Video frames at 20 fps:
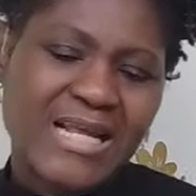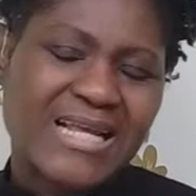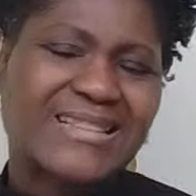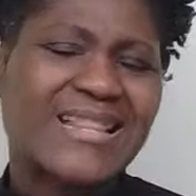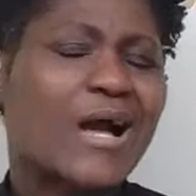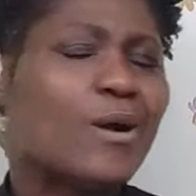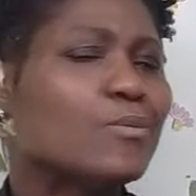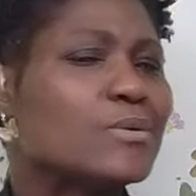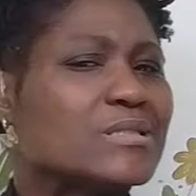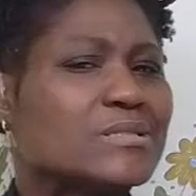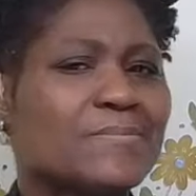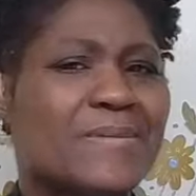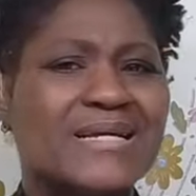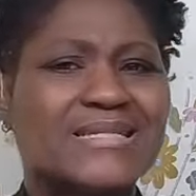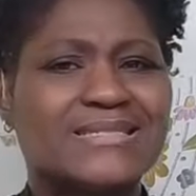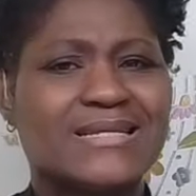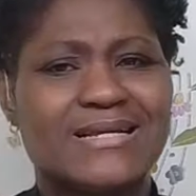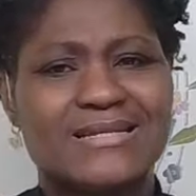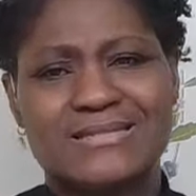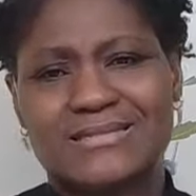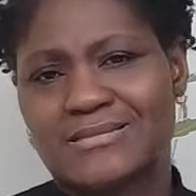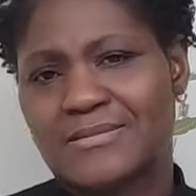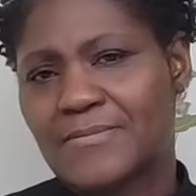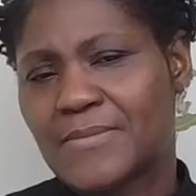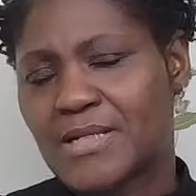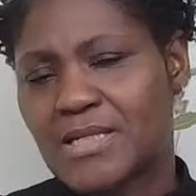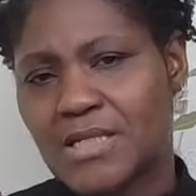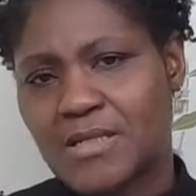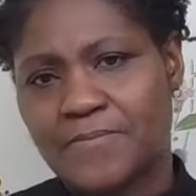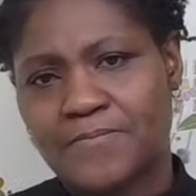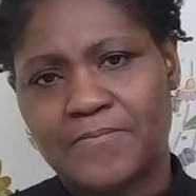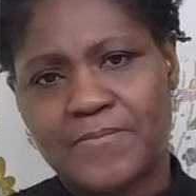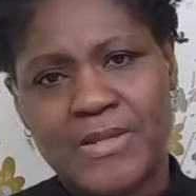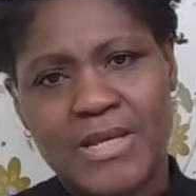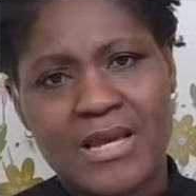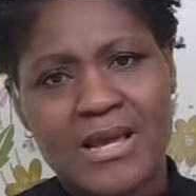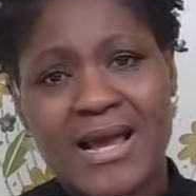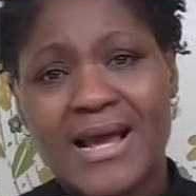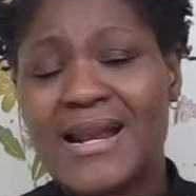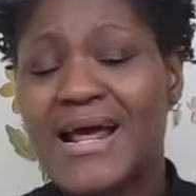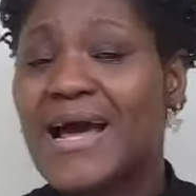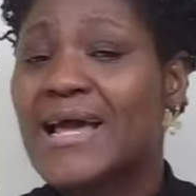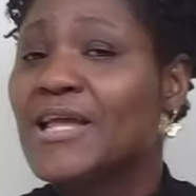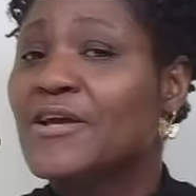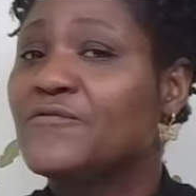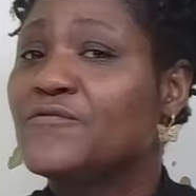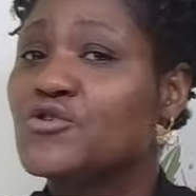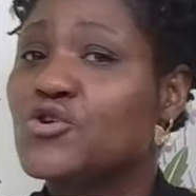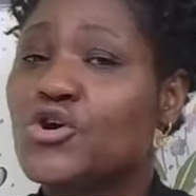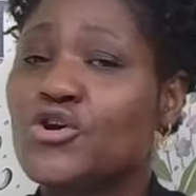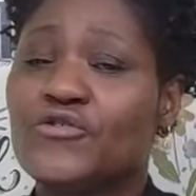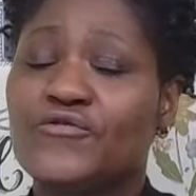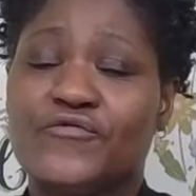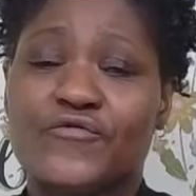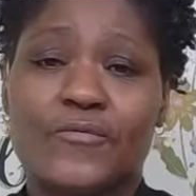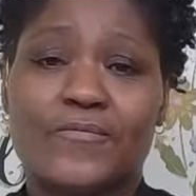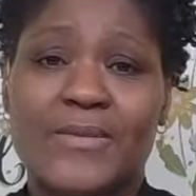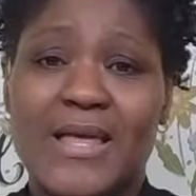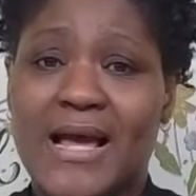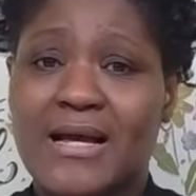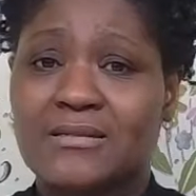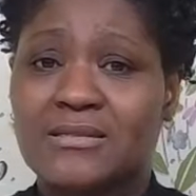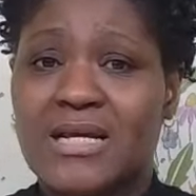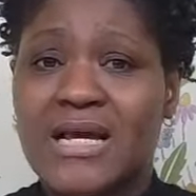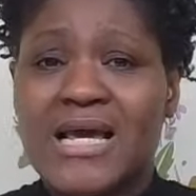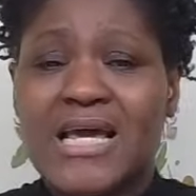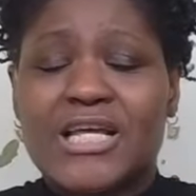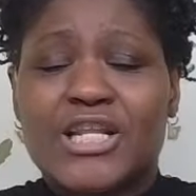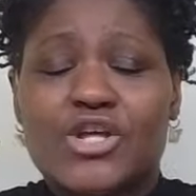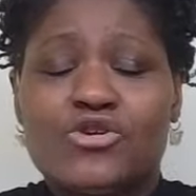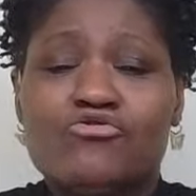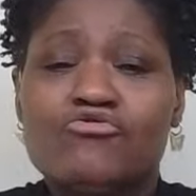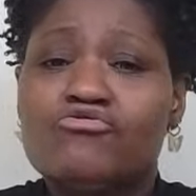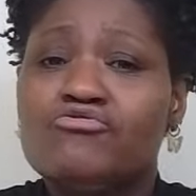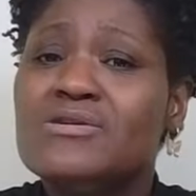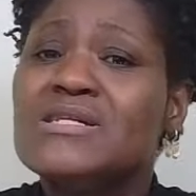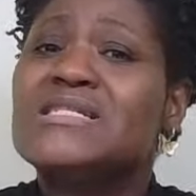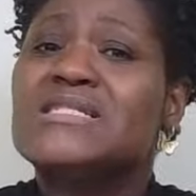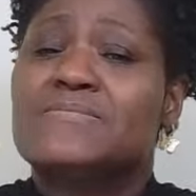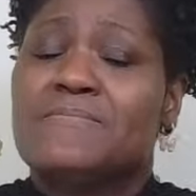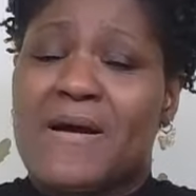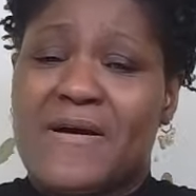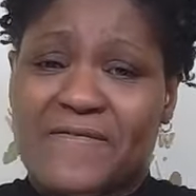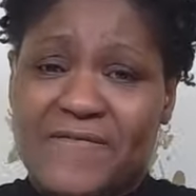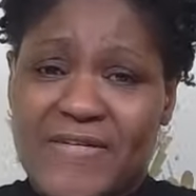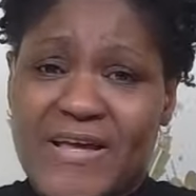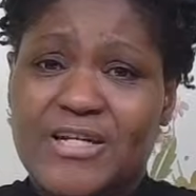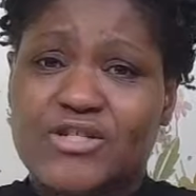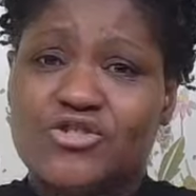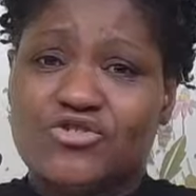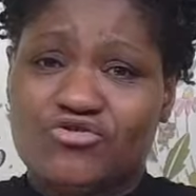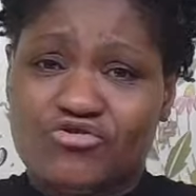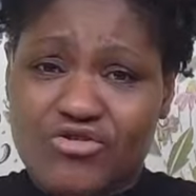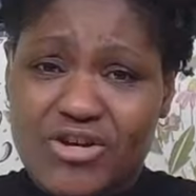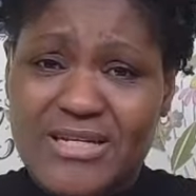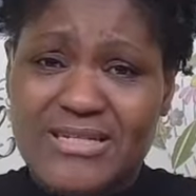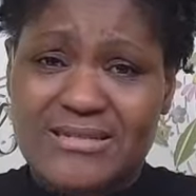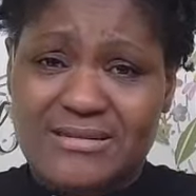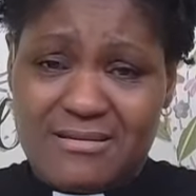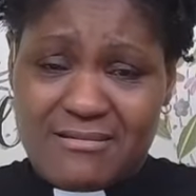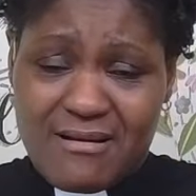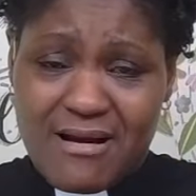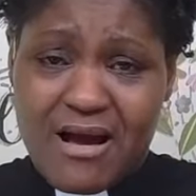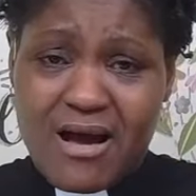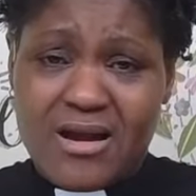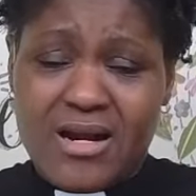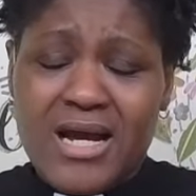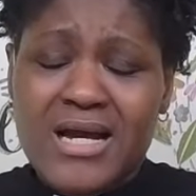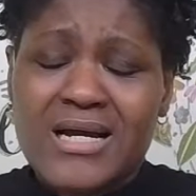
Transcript: That was my testimony. And I have learned from that. It increased my faith to trust in God.